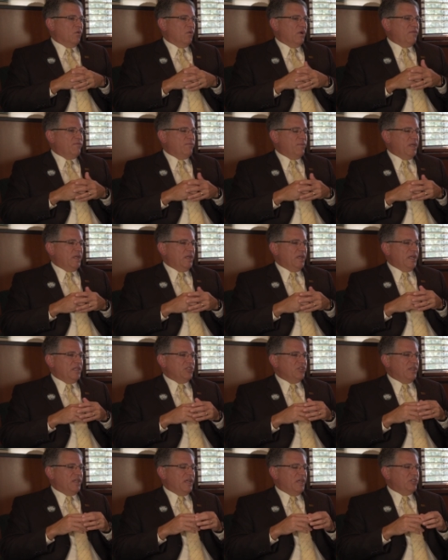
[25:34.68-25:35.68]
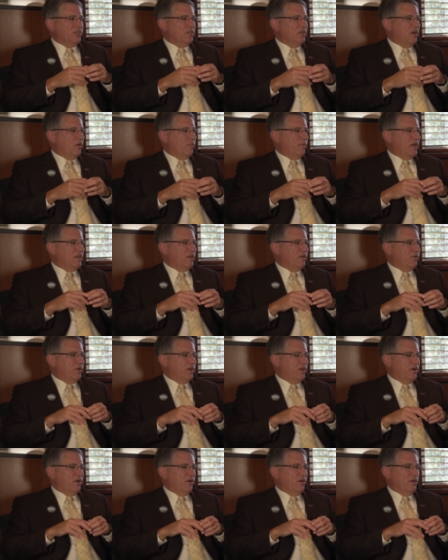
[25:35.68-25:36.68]
Well, I've been in education all my
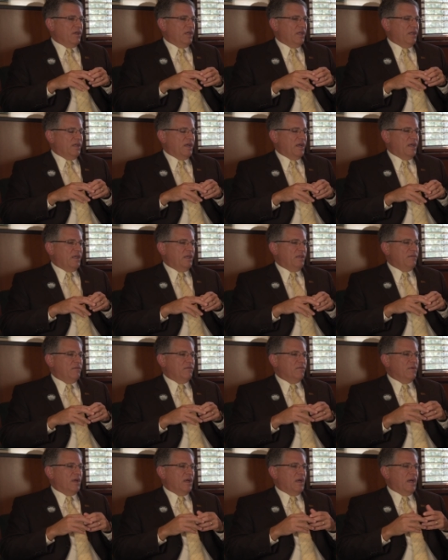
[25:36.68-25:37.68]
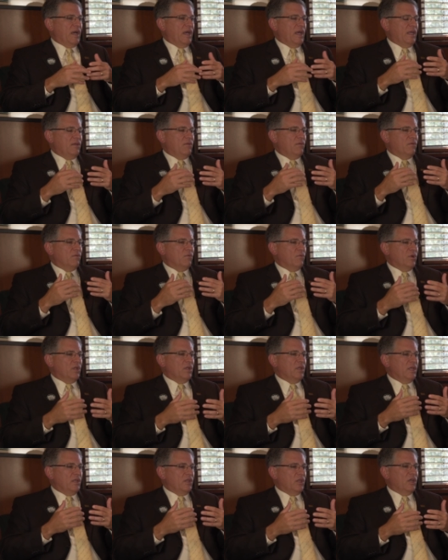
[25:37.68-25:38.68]
career, and I I
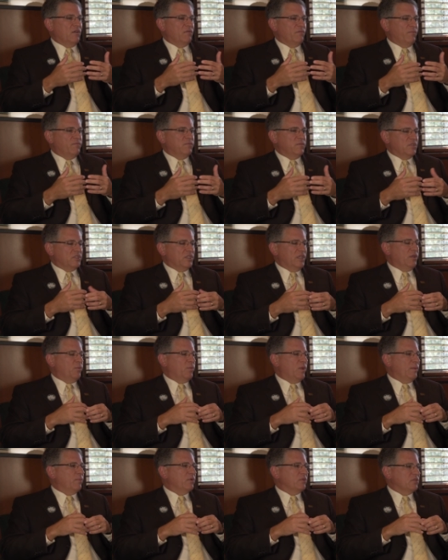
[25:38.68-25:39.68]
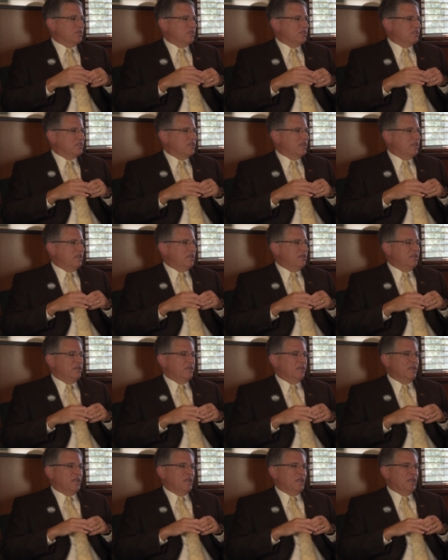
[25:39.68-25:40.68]
really love seeing people succeed,
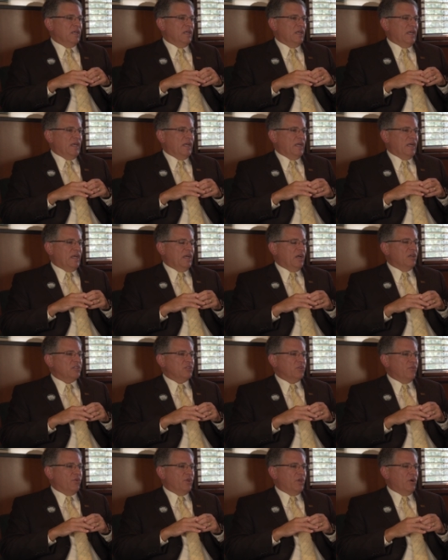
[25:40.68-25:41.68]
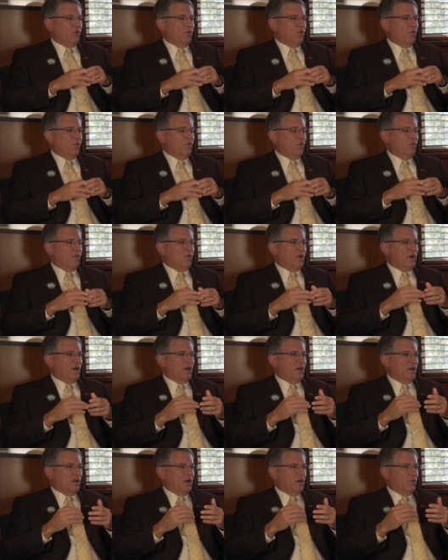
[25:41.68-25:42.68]
and I also know
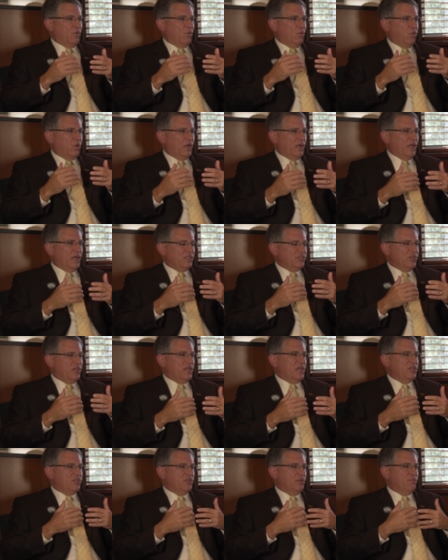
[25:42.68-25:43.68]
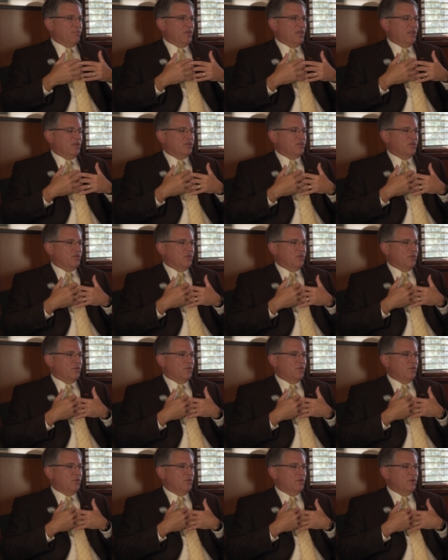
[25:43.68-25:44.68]
what education meant
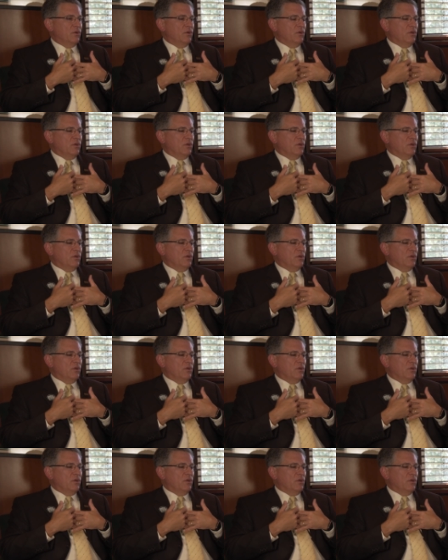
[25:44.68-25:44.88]
to